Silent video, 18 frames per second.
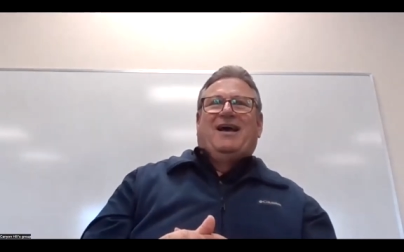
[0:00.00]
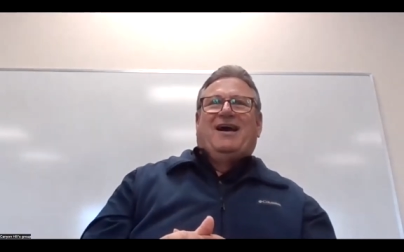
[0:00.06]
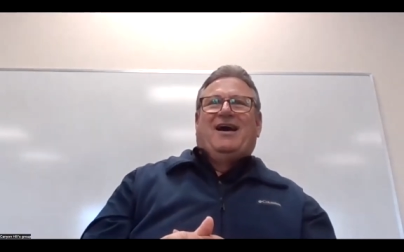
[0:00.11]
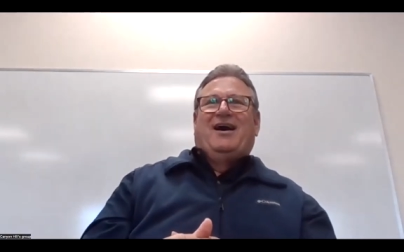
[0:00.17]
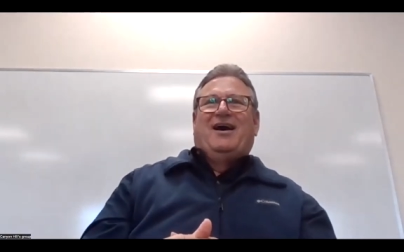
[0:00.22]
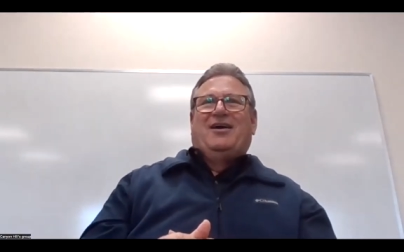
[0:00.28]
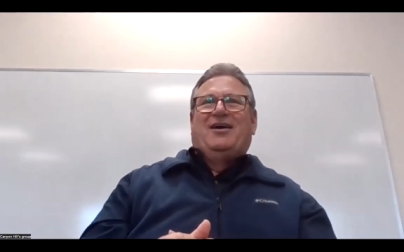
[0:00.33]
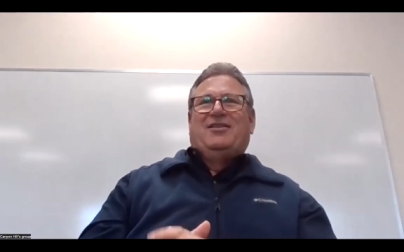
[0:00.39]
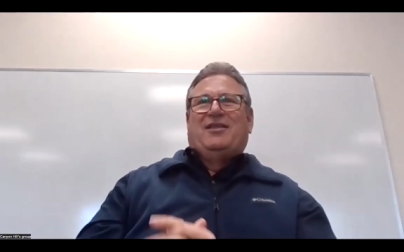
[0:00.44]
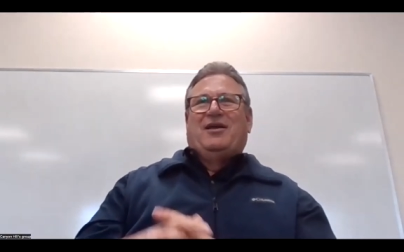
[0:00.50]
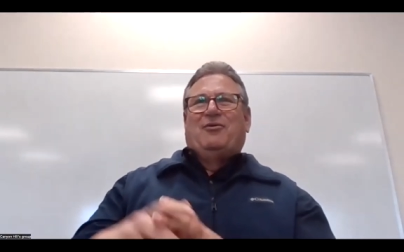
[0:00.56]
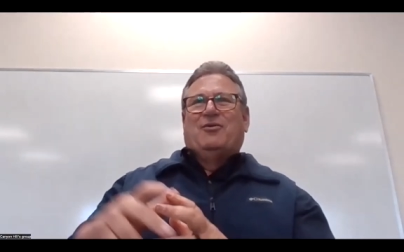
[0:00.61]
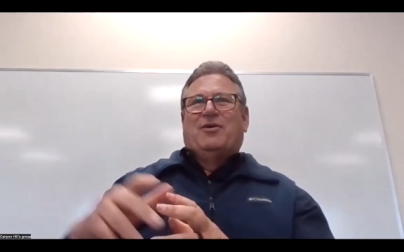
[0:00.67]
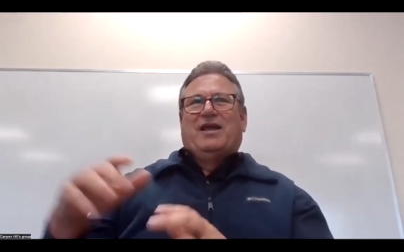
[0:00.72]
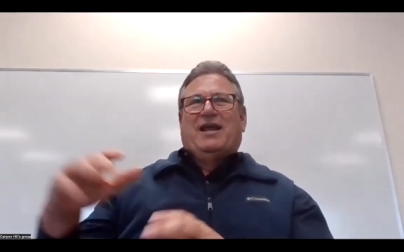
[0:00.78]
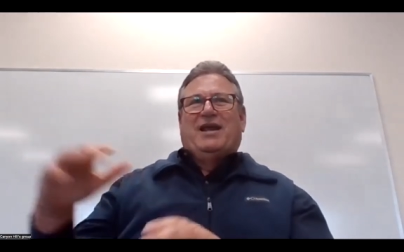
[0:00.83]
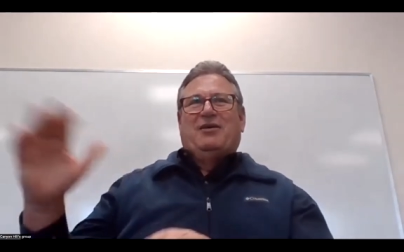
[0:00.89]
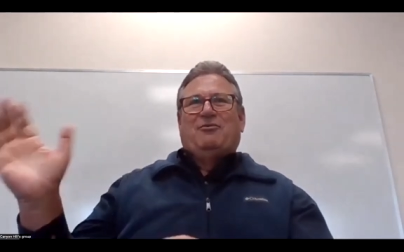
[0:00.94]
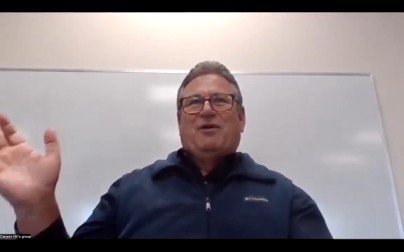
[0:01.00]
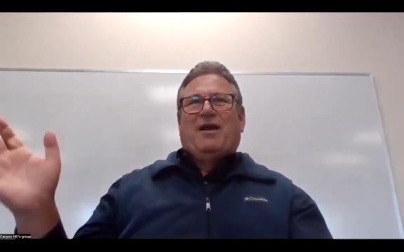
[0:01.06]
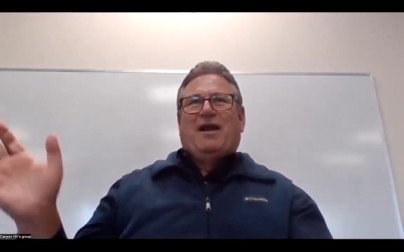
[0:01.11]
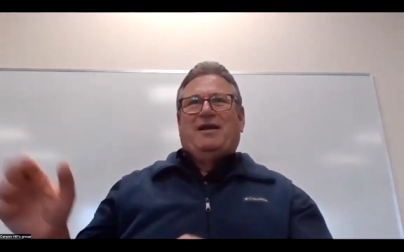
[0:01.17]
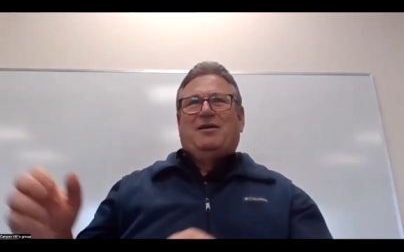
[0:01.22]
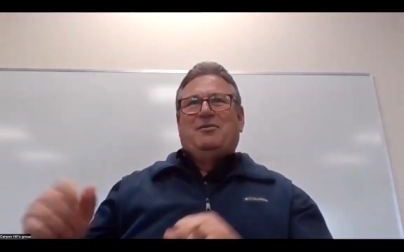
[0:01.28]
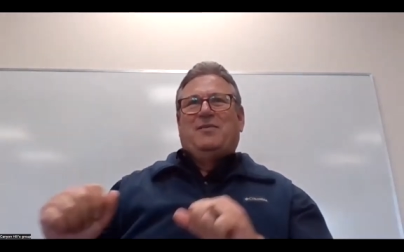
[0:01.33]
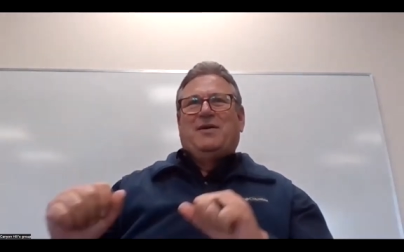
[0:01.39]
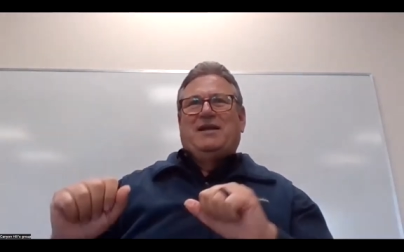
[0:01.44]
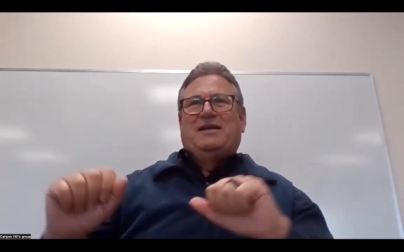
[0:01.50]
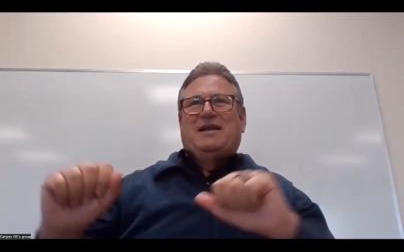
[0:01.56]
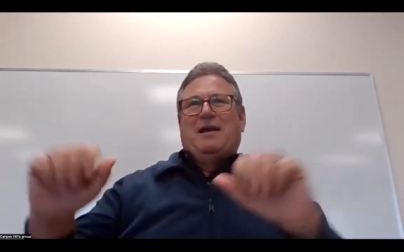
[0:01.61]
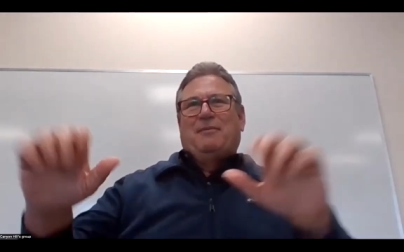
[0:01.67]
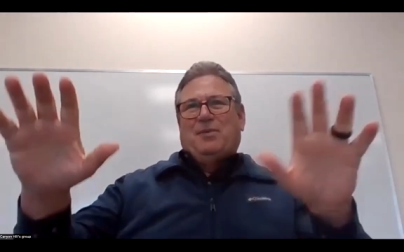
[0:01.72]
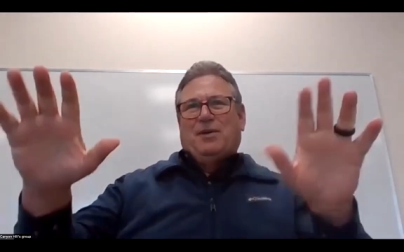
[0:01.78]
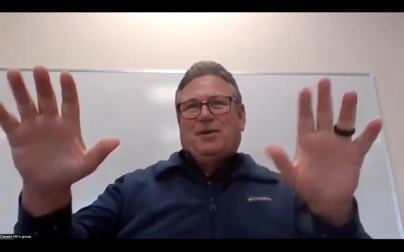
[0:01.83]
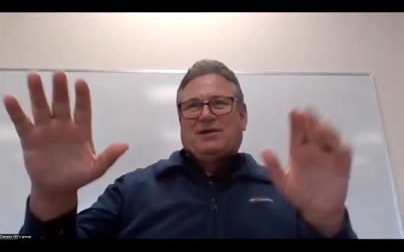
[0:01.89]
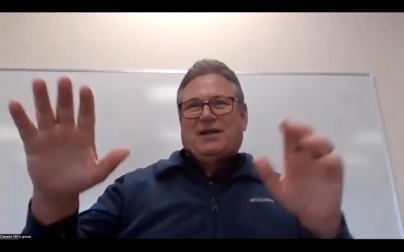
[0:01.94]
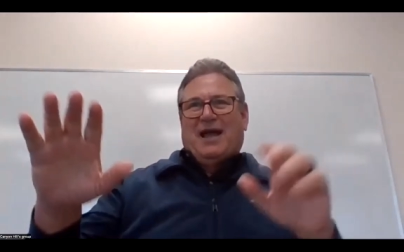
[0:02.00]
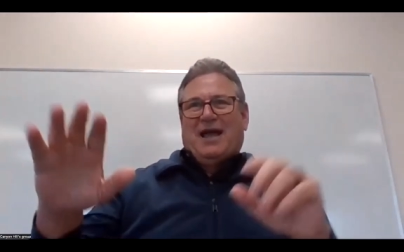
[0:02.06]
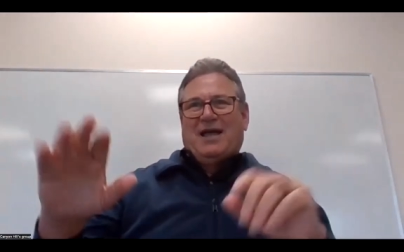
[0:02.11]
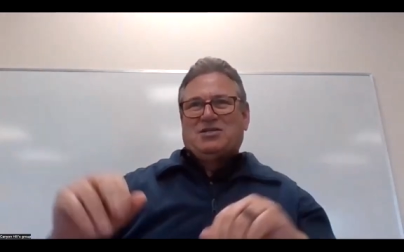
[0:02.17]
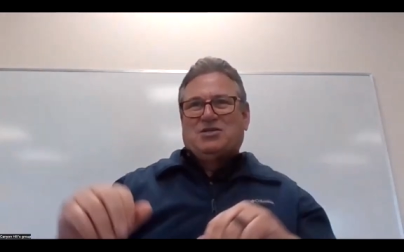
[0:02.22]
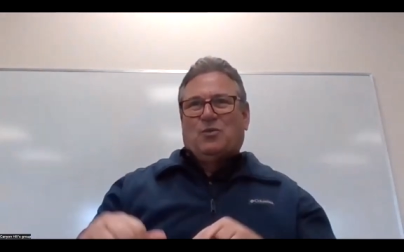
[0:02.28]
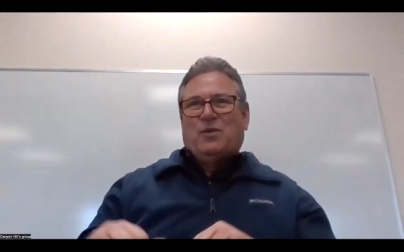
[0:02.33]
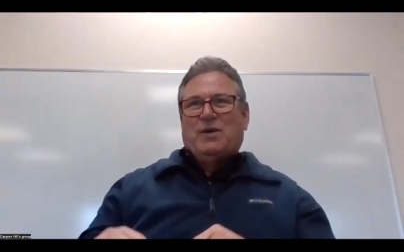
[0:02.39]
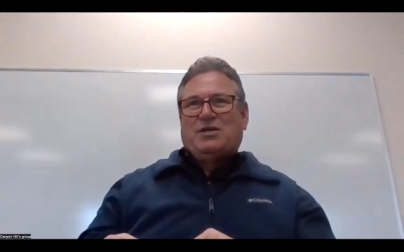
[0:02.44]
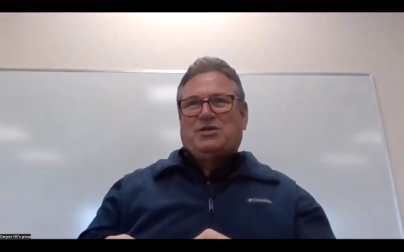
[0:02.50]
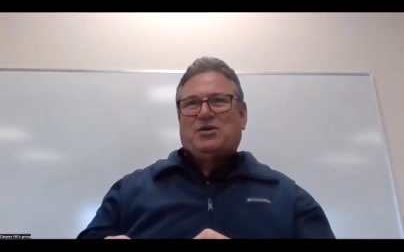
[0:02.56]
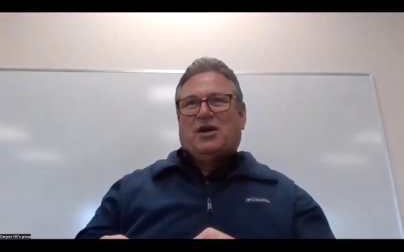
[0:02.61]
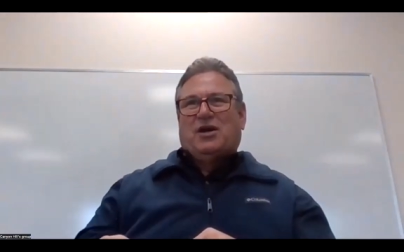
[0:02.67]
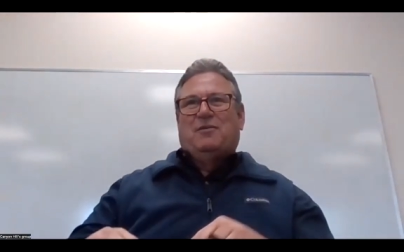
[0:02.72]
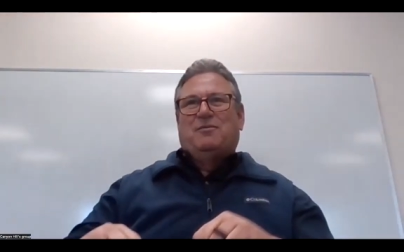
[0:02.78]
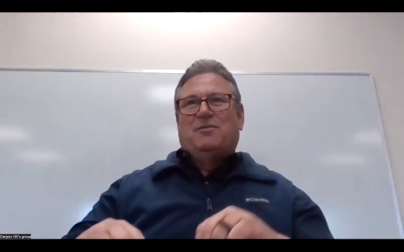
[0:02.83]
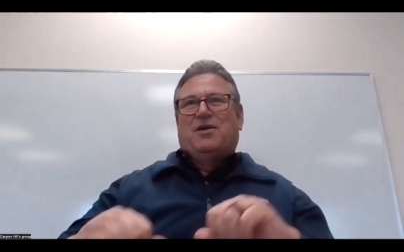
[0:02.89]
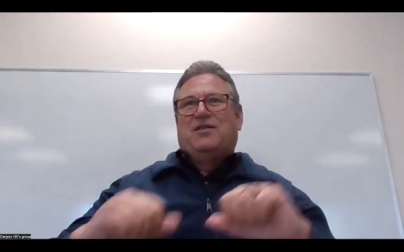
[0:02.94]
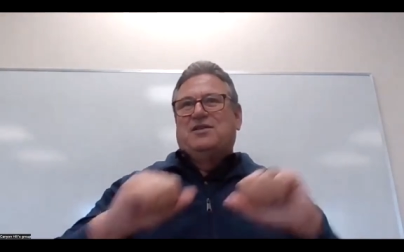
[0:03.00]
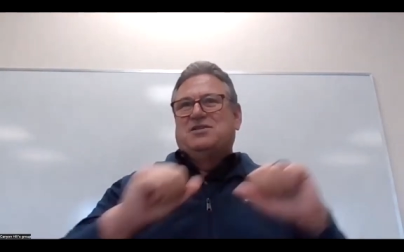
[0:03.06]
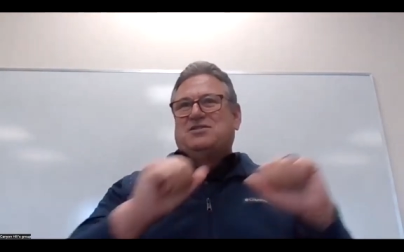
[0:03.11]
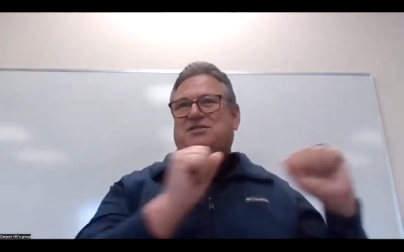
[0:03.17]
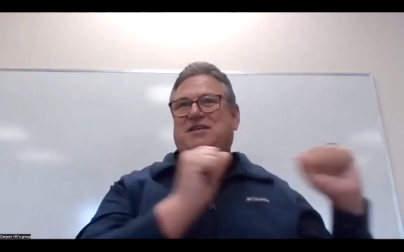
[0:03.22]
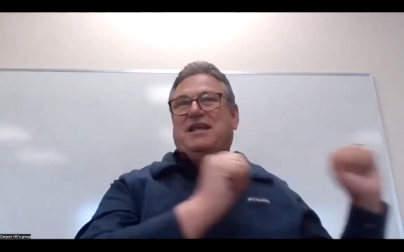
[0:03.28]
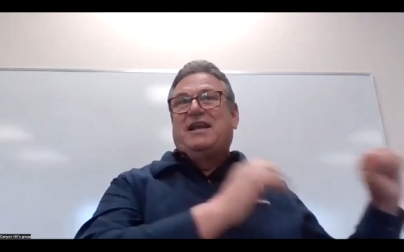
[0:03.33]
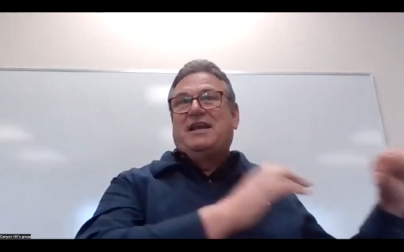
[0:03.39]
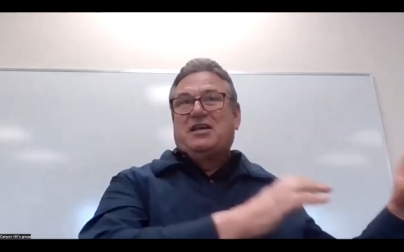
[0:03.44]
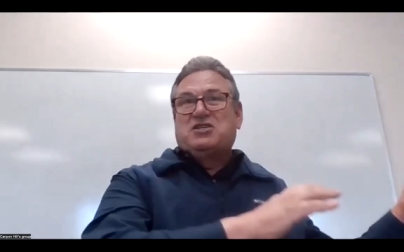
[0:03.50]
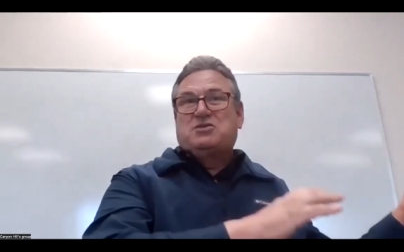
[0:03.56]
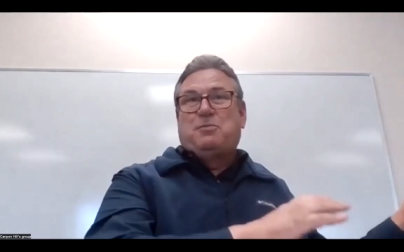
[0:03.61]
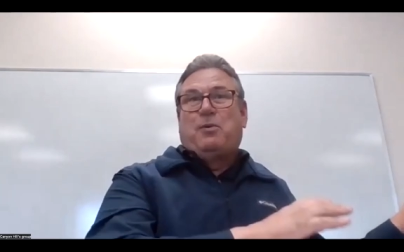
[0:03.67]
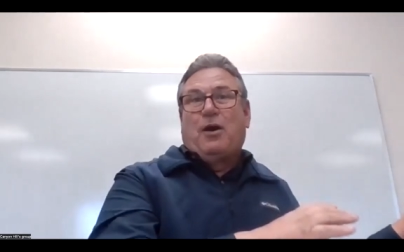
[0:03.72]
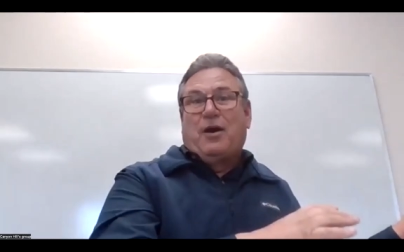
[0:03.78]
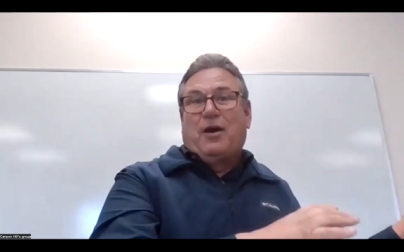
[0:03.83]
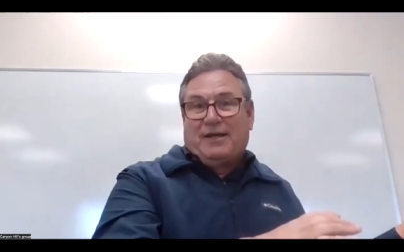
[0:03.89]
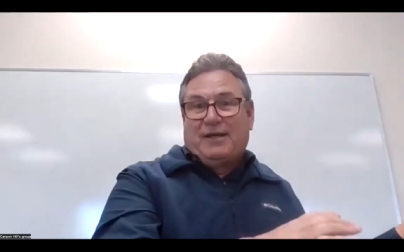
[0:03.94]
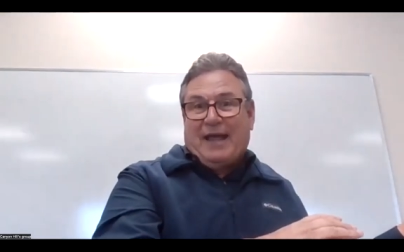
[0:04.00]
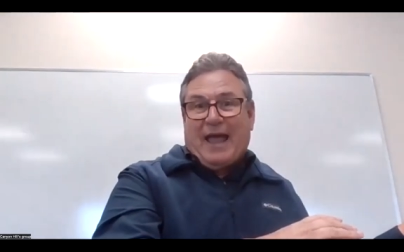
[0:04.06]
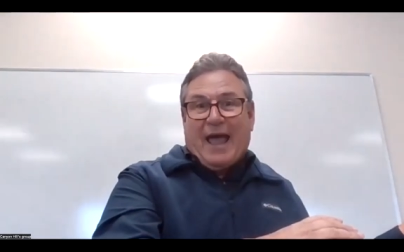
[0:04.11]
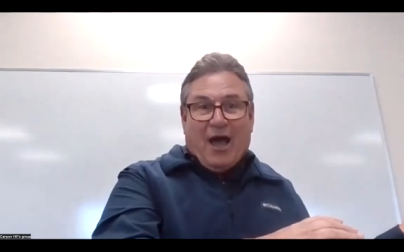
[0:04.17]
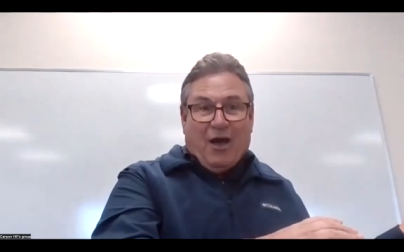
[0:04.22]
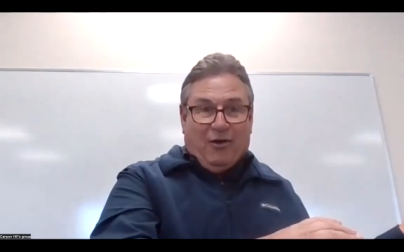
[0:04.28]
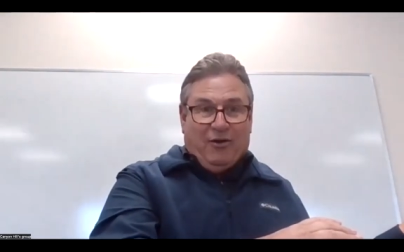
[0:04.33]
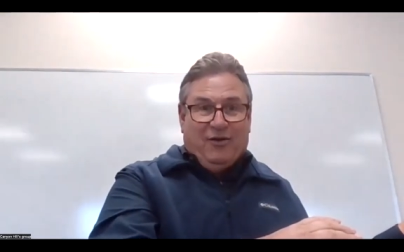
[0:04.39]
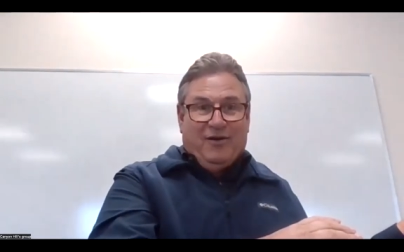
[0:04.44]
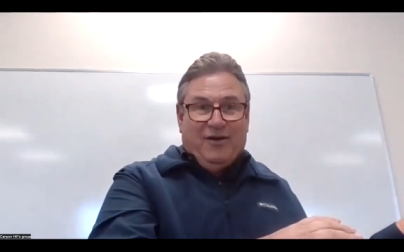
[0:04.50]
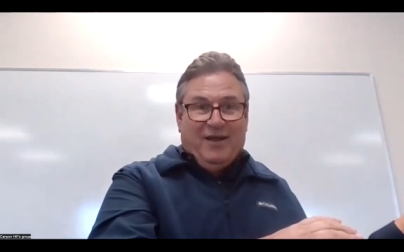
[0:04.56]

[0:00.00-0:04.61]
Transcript: uh, they were getting ready to be deputized, and we took them to the seediest part of town.